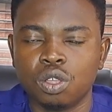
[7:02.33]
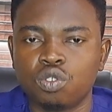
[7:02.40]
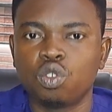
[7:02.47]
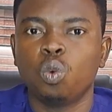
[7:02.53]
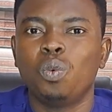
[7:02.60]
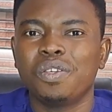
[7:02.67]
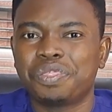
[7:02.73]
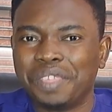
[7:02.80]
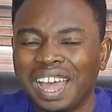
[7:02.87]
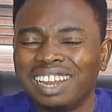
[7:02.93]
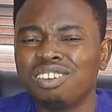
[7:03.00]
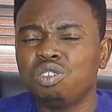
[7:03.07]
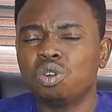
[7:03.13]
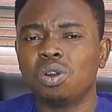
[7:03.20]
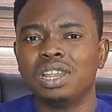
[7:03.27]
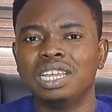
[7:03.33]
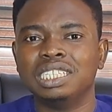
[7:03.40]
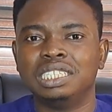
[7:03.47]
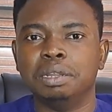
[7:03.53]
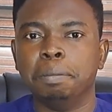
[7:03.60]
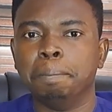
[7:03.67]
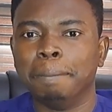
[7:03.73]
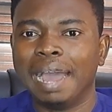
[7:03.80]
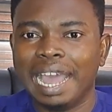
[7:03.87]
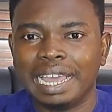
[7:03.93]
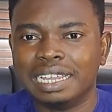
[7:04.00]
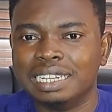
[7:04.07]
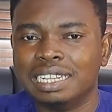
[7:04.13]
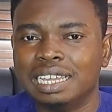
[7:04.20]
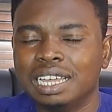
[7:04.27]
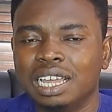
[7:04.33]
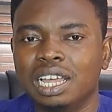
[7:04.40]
So with that knowledge in mind,